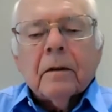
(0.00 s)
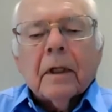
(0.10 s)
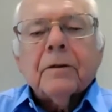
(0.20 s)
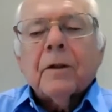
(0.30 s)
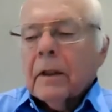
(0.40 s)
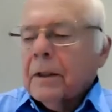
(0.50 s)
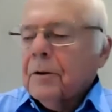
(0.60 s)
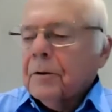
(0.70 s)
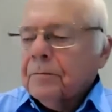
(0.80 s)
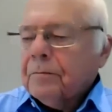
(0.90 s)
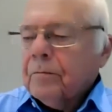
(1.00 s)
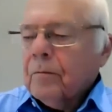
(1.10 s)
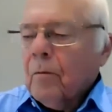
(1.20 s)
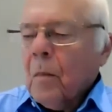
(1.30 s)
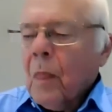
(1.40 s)
legislation.
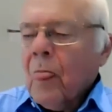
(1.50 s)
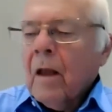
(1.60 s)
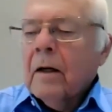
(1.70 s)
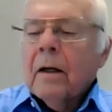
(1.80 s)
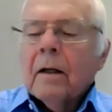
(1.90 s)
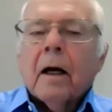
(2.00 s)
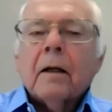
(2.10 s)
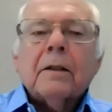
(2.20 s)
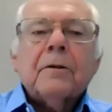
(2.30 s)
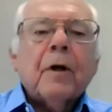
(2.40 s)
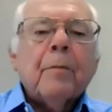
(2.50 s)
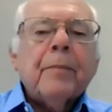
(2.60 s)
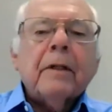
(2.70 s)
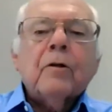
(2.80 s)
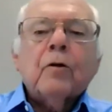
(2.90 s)
Now let's
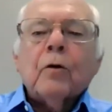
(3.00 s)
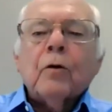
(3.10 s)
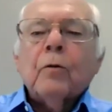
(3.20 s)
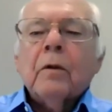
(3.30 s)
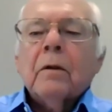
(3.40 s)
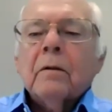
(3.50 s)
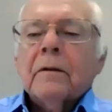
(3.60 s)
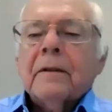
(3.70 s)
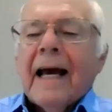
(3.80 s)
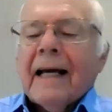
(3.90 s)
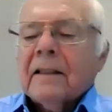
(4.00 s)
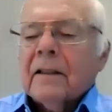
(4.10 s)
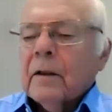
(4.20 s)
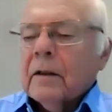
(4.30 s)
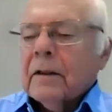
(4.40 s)
jump into
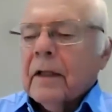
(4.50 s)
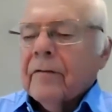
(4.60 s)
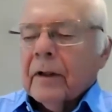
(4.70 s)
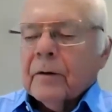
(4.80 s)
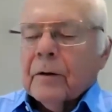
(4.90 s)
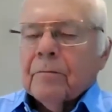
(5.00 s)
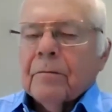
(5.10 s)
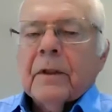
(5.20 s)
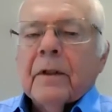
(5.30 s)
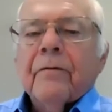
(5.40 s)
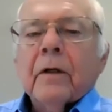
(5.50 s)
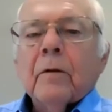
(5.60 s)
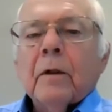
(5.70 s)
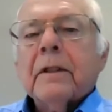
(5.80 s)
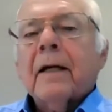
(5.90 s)
tax savings.
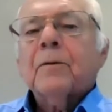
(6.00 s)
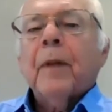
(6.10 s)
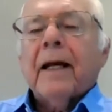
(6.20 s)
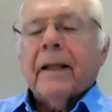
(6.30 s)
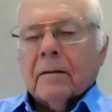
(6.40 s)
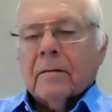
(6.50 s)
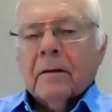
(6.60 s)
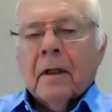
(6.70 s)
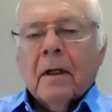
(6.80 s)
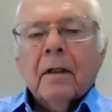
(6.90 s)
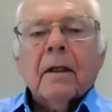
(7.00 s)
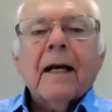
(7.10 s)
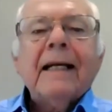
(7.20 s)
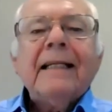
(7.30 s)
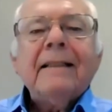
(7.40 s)
Federal tax planning,
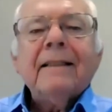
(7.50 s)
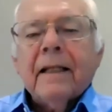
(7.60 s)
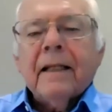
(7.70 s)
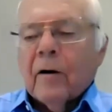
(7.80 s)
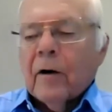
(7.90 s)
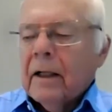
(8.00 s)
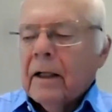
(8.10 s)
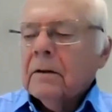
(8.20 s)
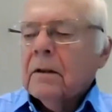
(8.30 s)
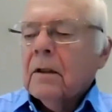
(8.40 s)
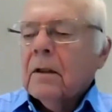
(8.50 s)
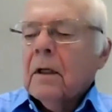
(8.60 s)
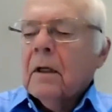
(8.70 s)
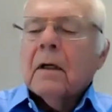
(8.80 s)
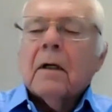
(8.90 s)
not an easy area,
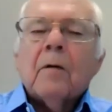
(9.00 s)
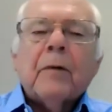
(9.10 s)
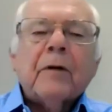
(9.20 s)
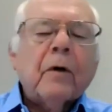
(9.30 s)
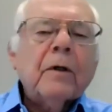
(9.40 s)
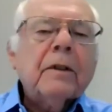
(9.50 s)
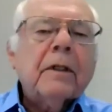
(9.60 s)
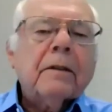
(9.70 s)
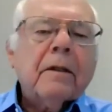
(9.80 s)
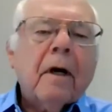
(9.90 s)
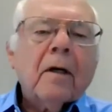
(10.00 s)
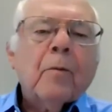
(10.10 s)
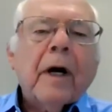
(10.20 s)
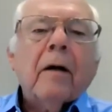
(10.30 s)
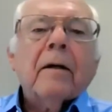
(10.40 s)
but first let's
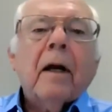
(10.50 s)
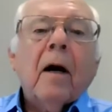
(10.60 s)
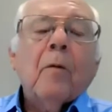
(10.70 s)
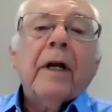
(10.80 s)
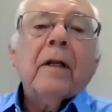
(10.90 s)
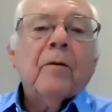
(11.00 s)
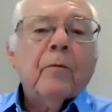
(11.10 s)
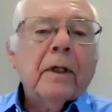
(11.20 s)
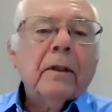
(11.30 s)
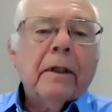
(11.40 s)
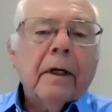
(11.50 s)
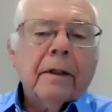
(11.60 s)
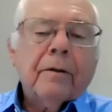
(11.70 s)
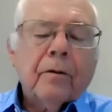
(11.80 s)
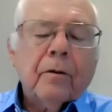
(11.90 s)
talk about how many really
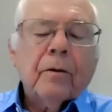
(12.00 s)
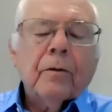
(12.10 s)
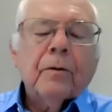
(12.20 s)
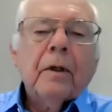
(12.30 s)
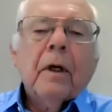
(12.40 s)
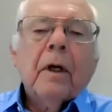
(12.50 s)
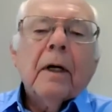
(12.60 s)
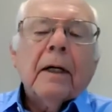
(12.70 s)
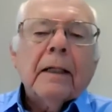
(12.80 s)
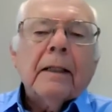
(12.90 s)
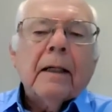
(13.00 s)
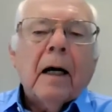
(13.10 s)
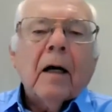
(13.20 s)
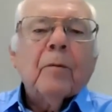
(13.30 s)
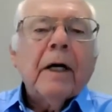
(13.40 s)
get to
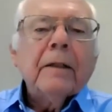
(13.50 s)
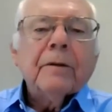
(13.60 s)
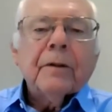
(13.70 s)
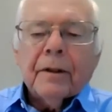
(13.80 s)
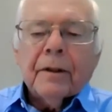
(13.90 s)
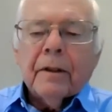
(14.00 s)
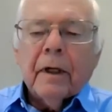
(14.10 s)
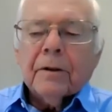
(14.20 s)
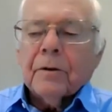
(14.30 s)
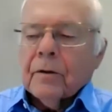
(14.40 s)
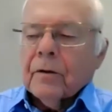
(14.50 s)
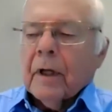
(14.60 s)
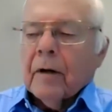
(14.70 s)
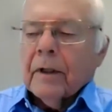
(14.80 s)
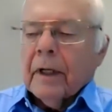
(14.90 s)
itemize their
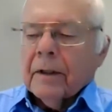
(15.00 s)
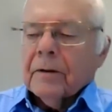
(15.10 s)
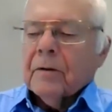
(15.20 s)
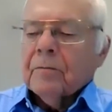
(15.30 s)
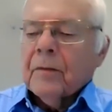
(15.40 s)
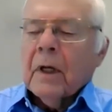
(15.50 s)
deductions nowadays.